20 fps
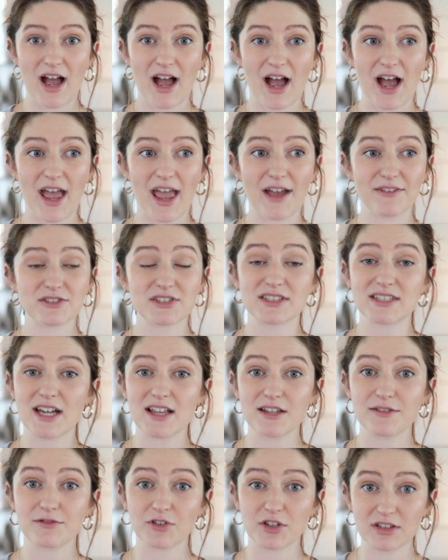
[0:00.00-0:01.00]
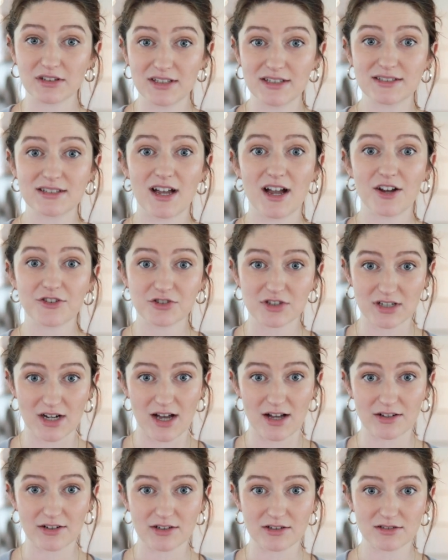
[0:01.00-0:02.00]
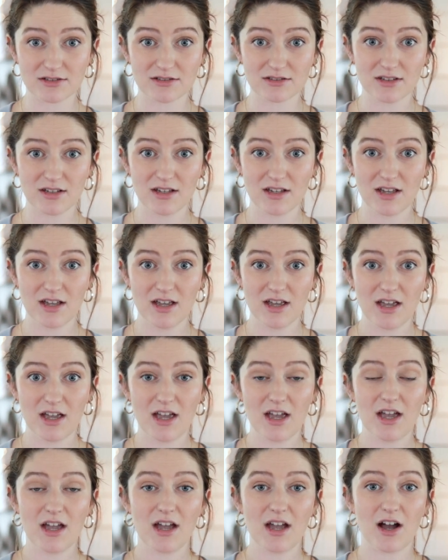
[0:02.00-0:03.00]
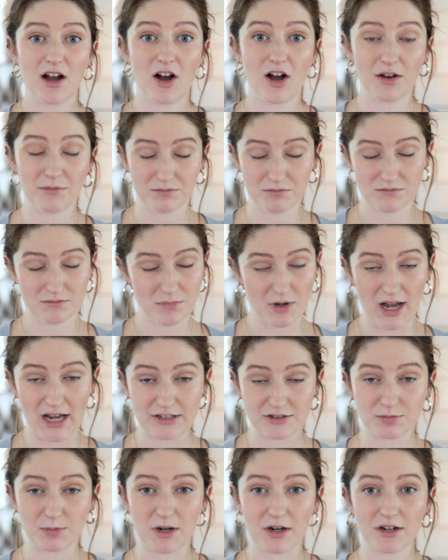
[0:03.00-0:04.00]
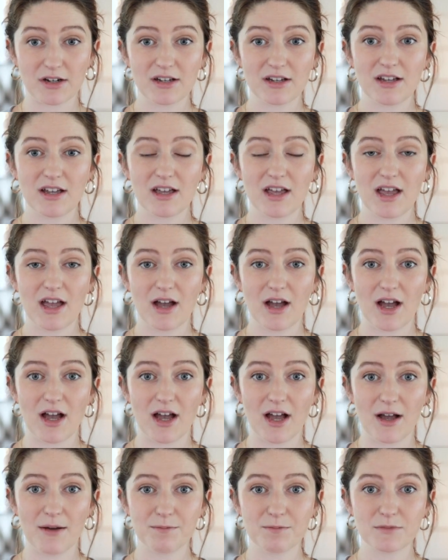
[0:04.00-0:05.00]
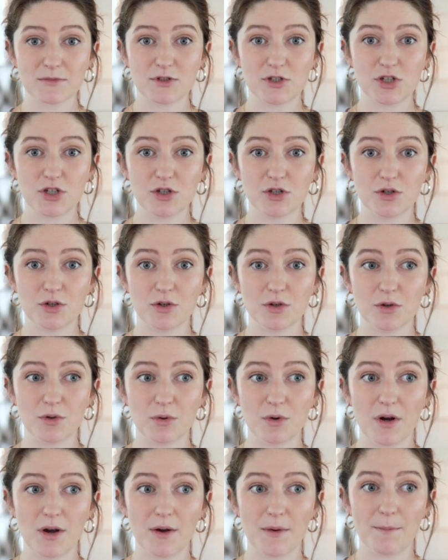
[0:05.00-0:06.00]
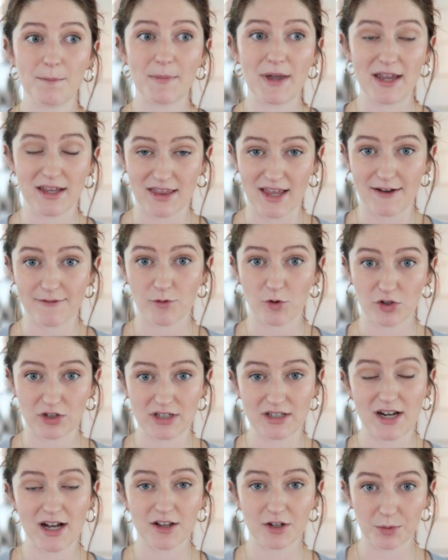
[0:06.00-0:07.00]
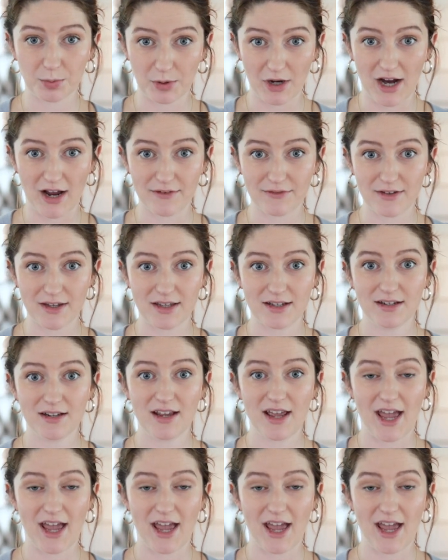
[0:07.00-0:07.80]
I have to sell it for at least $100 on Poshmark to make that $40 profit